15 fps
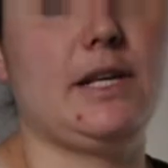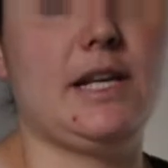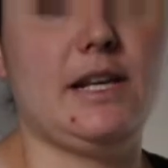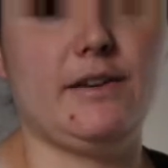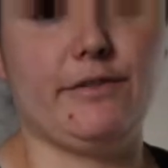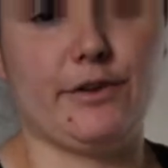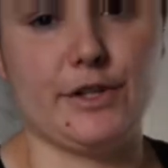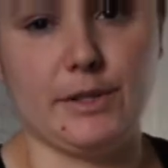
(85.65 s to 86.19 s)

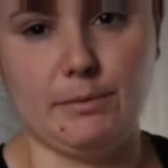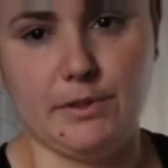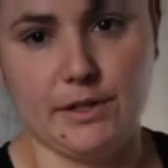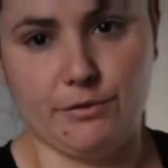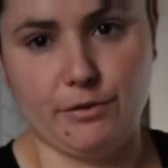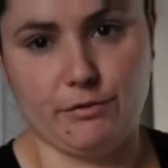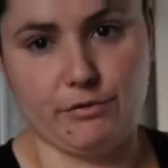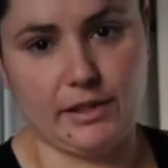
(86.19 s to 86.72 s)
ghee for some
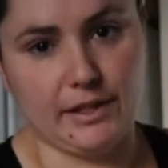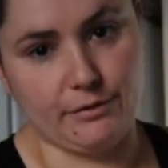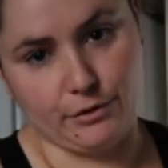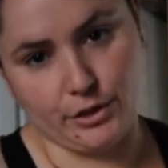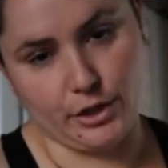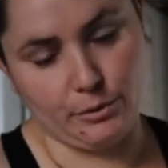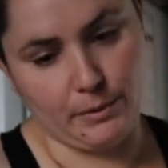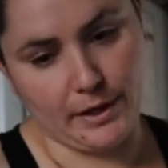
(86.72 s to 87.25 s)
different
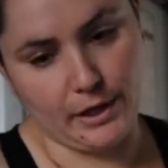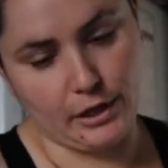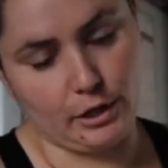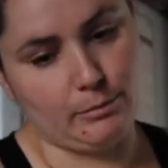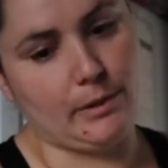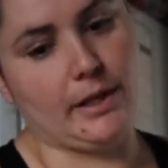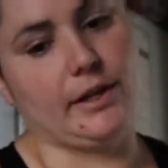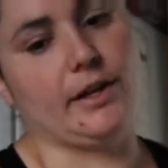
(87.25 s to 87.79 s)
flavor than
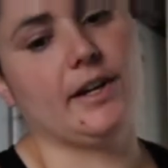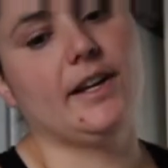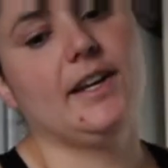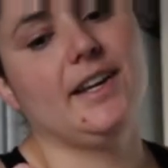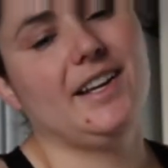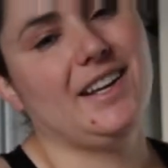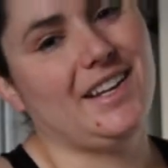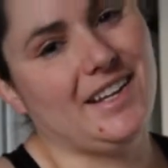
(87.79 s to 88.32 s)
regular butter,
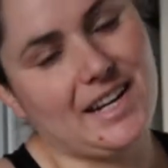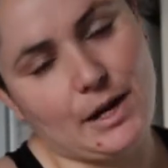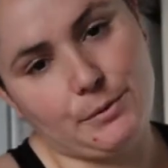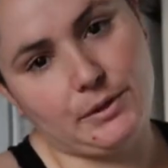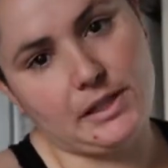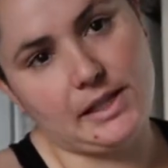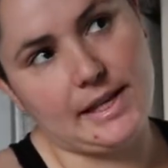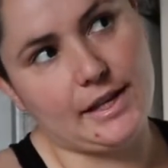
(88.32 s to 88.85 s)
and I
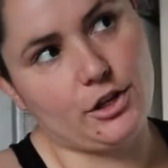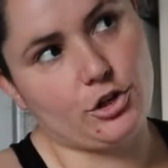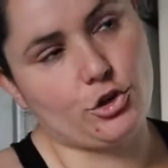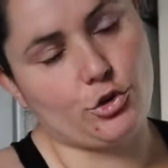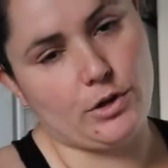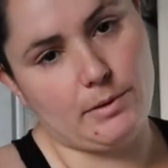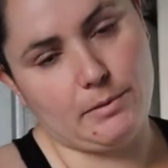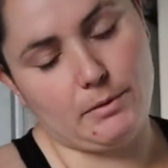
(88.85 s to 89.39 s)
really like
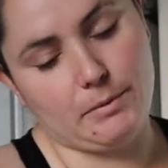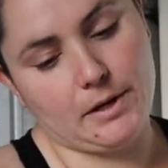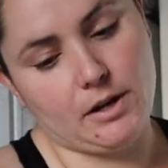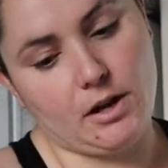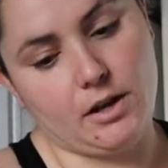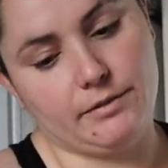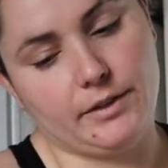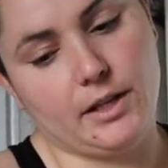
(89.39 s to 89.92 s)
cream in my
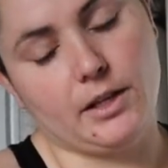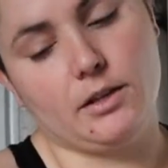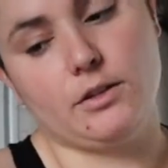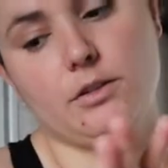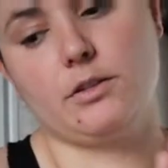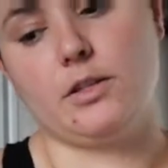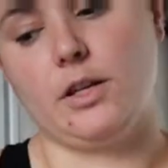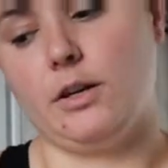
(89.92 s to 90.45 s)
coffee.
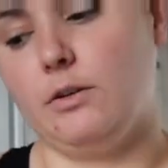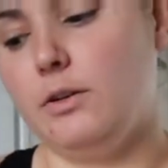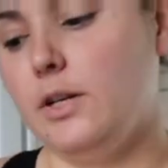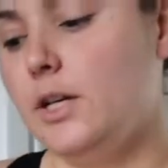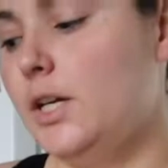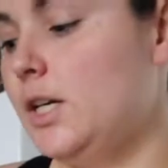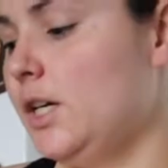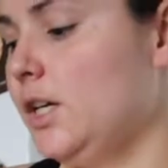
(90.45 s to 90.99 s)
So
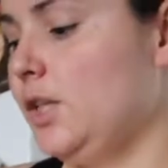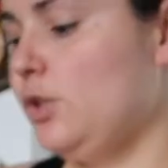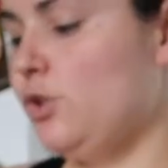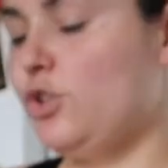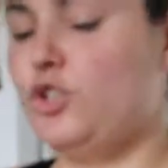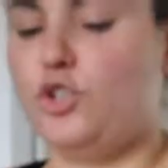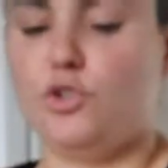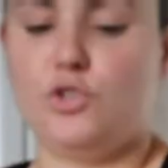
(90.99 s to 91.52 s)

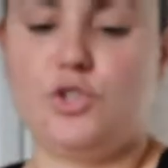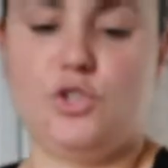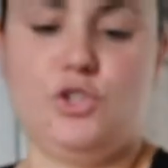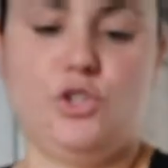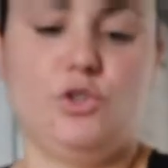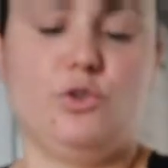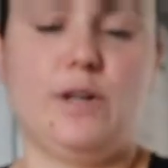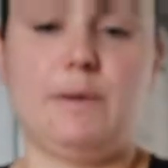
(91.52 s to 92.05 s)
you can choose to
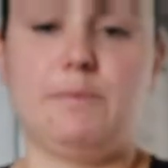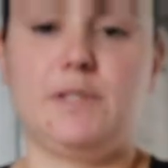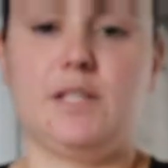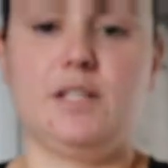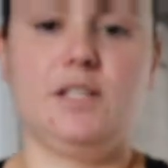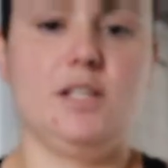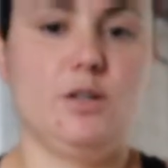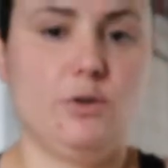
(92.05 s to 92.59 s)
do
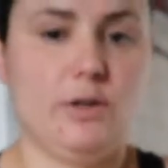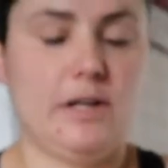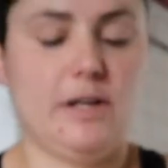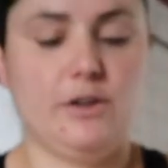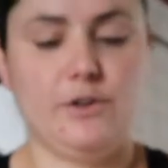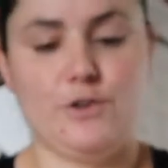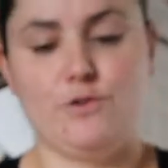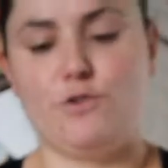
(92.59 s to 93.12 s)
MCT
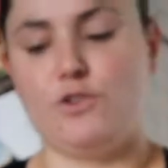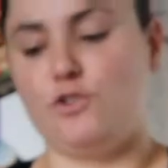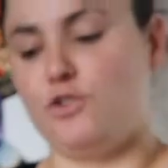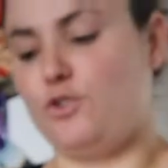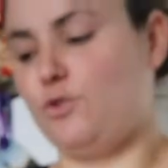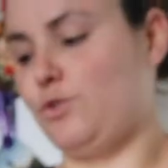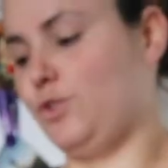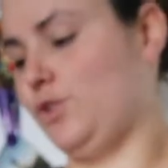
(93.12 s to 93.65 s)
oil, you can
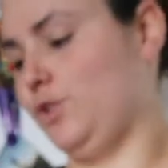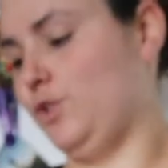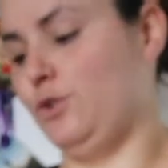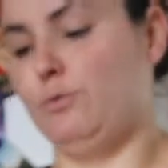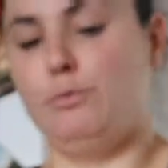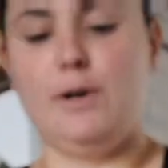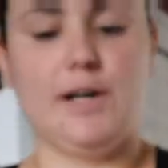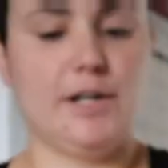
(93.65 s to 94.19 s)
choose to
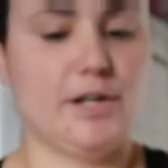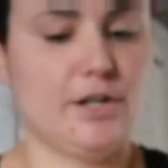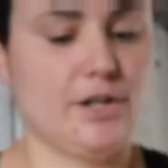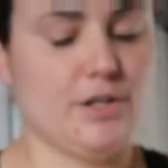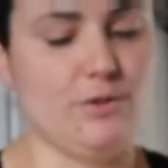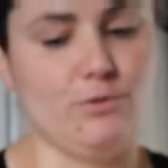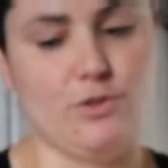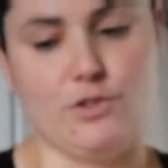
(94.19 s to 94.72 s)
do butter,
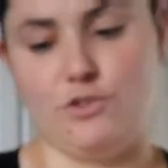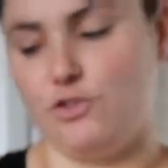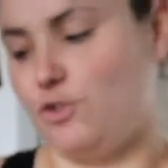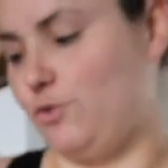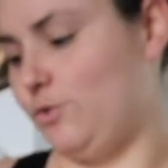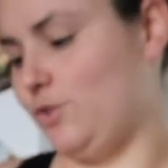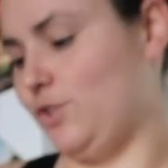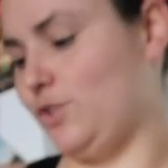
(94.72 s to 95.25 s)
you can
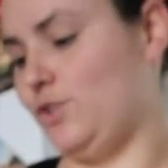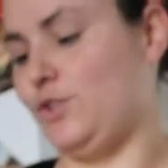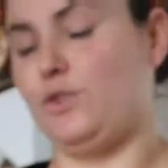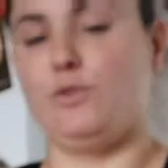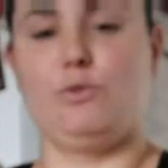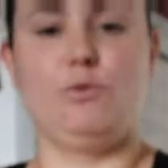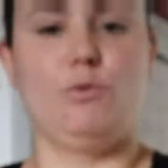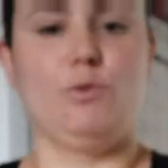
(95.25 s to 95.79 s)
choose to
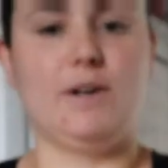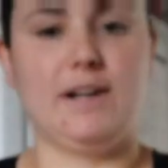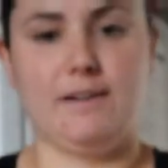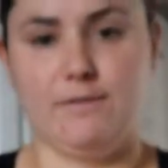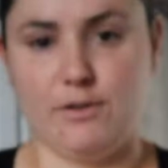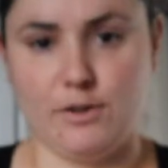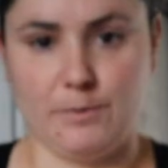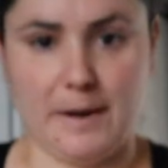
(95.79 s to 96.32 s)
do
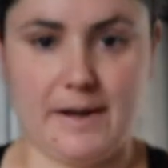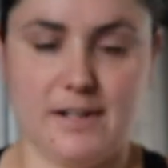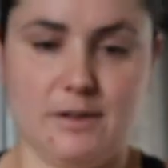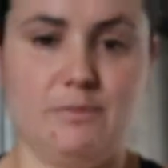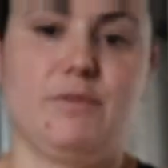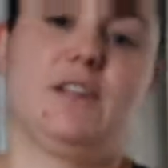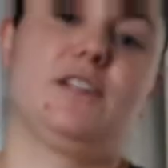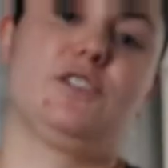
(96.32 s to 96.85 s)
whatever
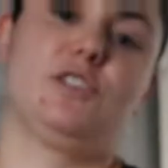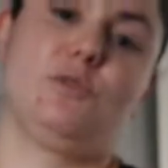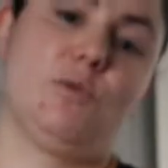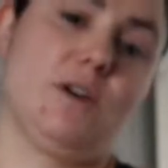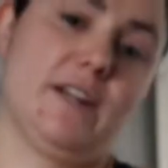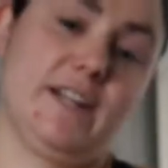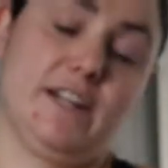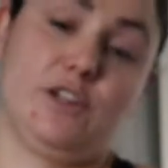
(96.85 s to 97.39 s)
random things you
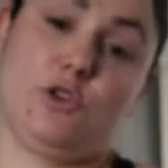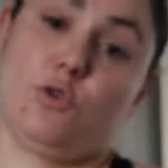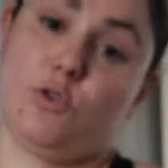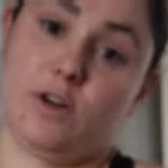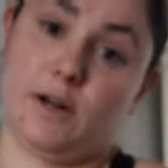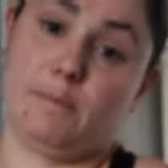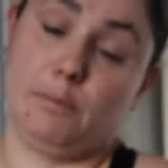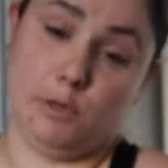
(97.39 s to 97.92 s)
want in
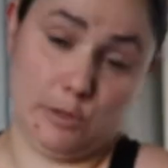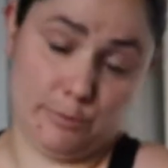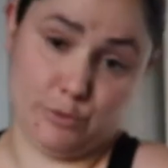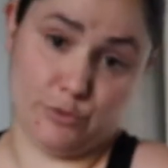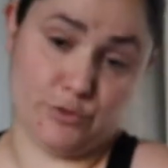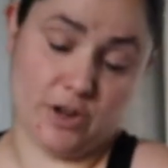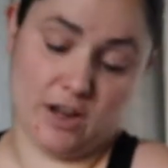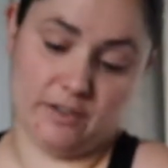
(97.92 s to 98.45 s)
your
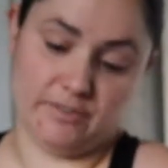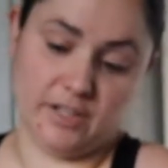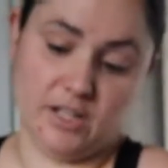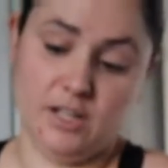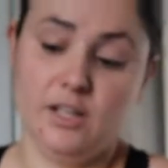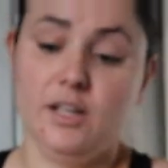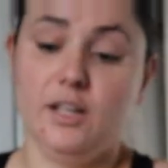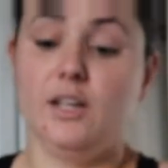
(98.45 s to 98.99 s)
bulletproof coffee.
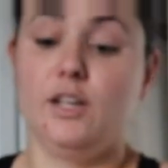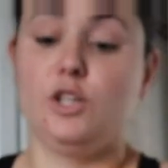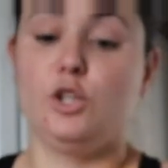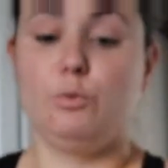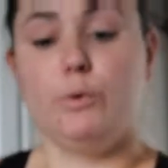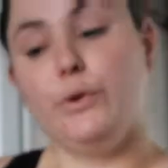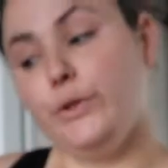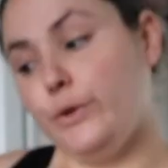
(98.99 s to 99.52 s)

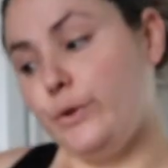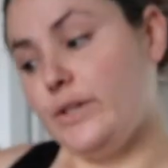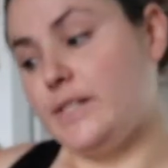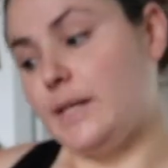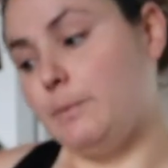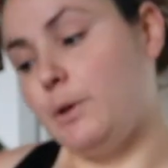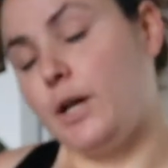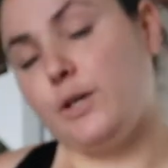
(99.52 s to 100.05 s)
You will
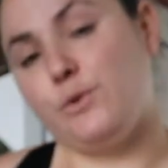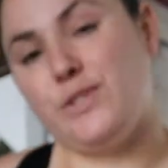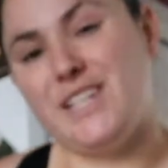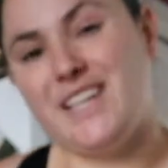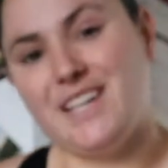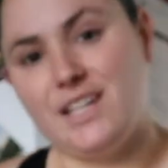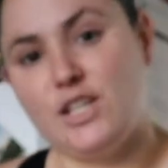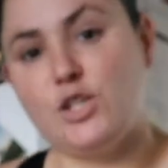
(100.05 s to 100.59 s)
notice I'm not
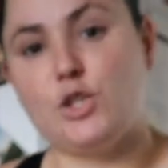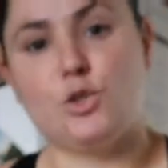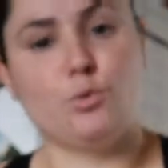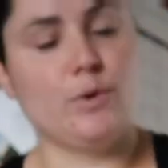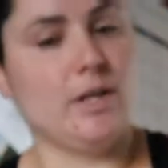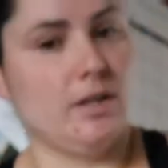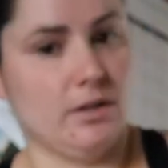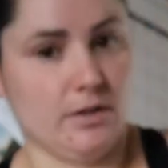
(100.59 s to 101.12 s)
using any
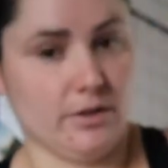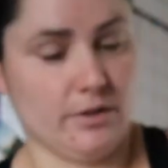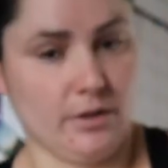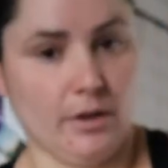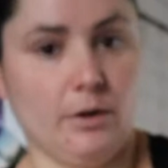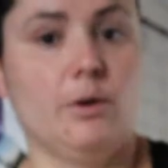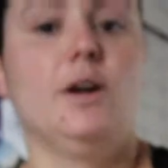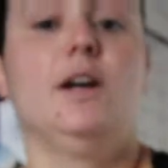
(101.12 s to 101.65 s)
sweetener
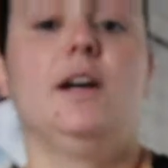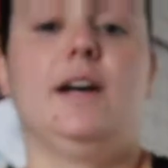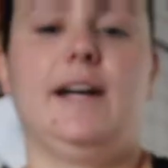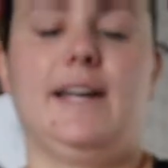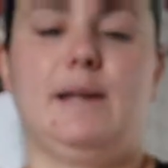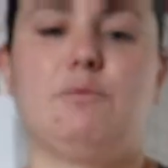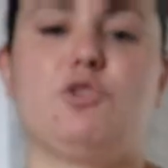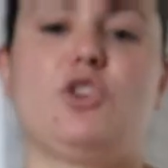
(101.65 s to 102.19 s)
though.
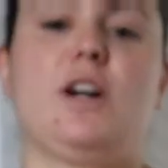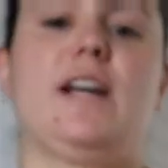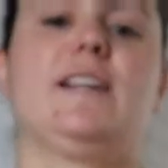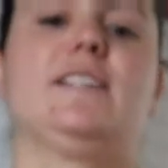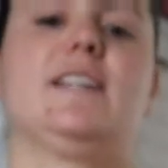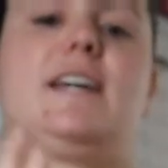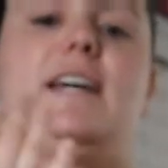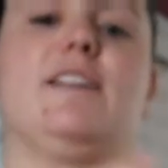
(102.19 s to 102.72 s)
I am
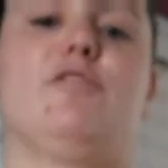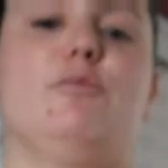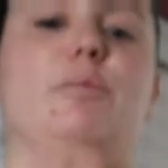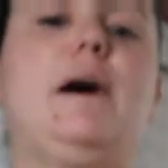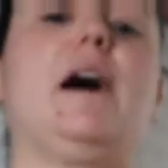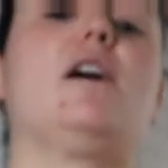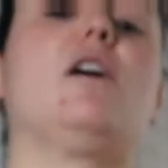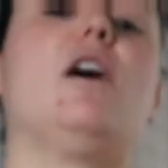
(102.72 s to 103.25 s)
trying to kind of
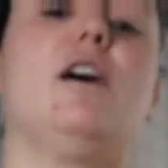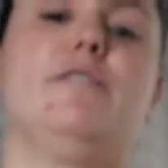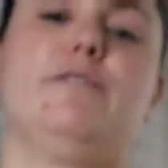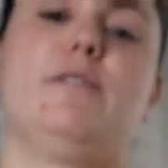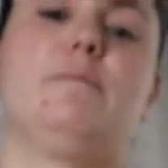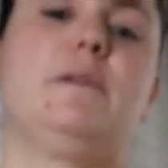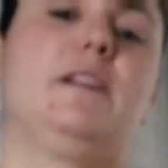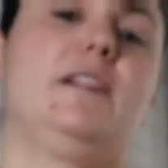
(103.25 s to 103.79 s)
back off
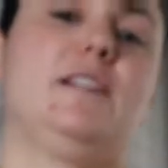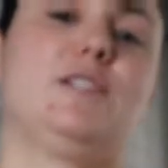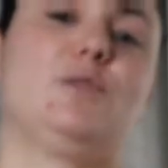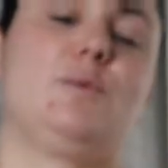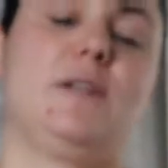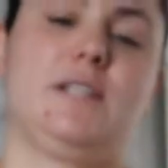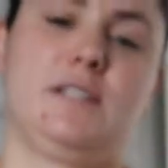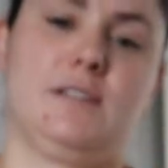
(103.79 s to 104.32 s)
from any
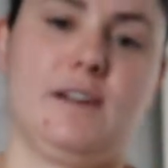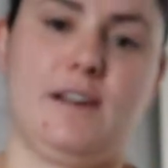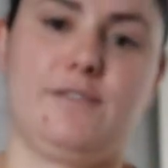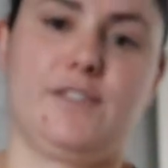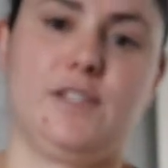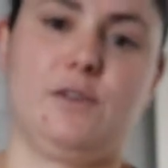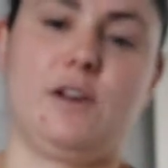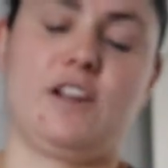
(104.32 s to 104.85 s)
sweet stuff.
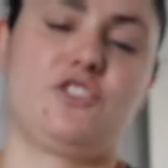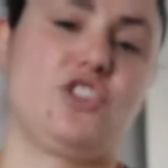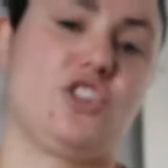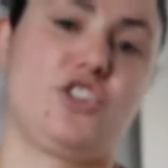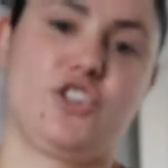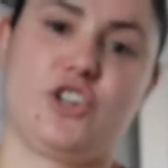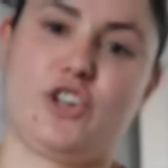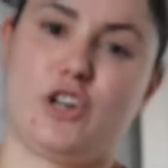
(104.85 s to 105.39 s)
So not
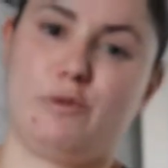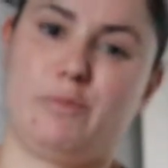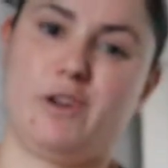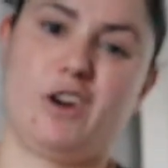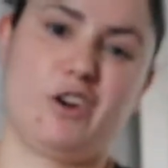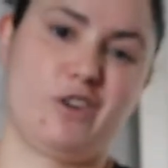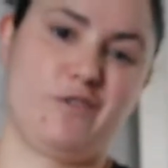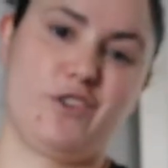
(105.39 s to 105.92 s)
just sugar, but
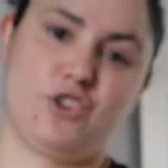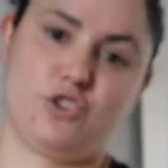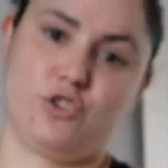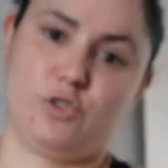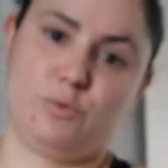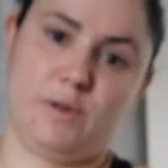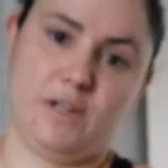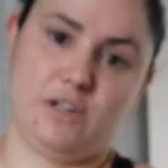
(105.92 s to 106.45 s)
artificial
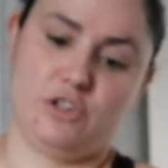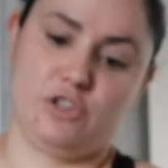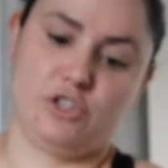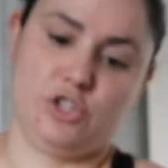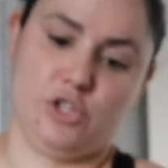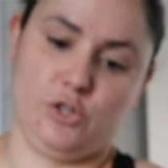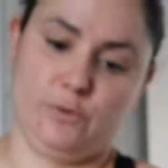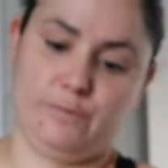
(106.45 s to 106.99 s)
sweeteners
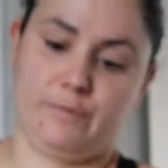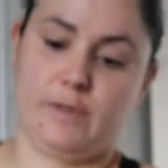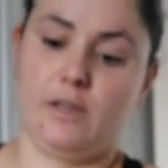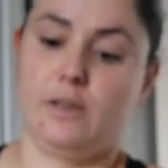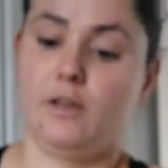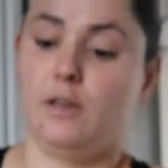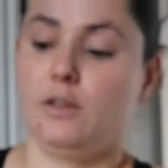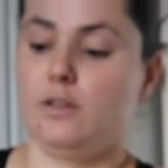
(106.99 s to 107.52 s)
too.
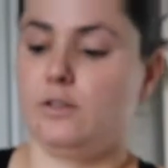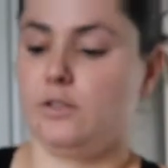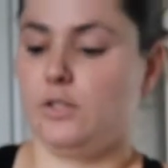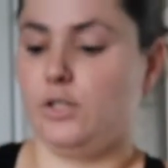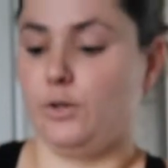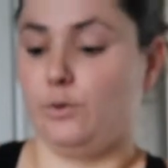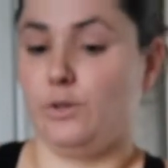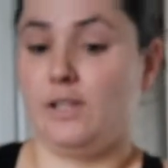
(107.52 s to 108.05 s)

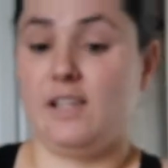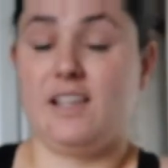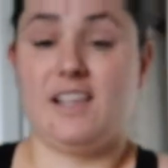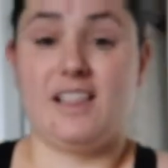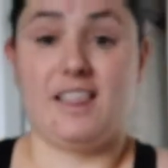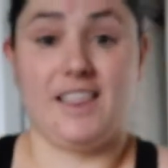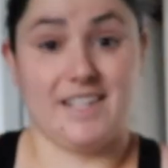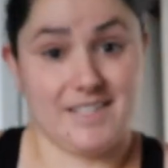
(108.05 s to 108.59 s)
So
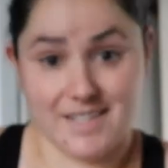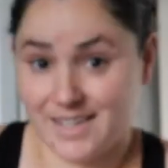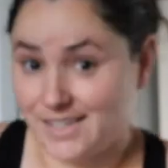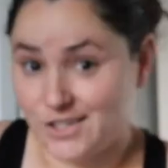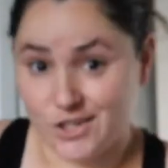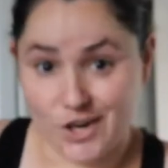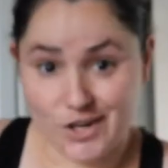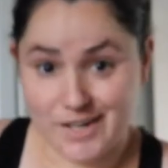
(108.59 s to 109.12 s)
let's
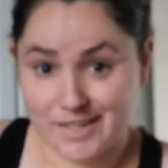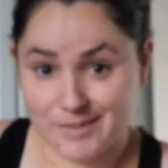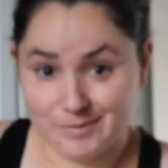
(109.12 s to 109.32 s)
get started.